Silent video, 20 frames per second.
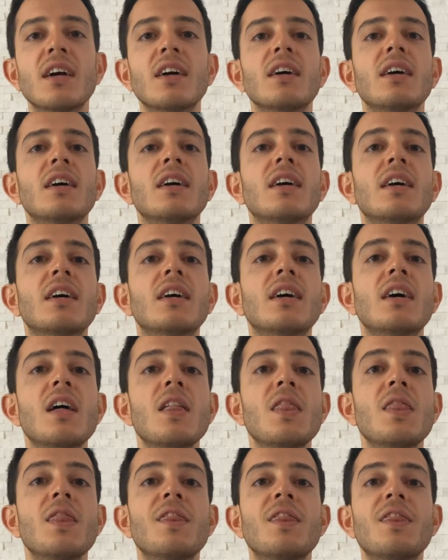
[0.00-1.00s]

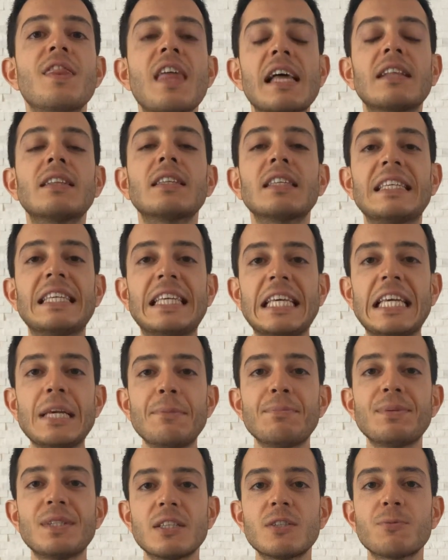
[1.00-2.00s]
that
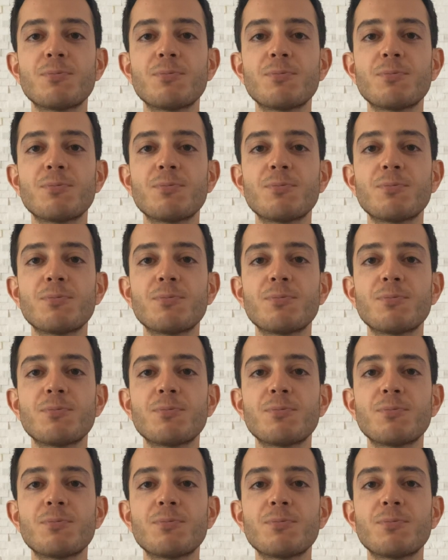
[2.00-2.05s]
keeps its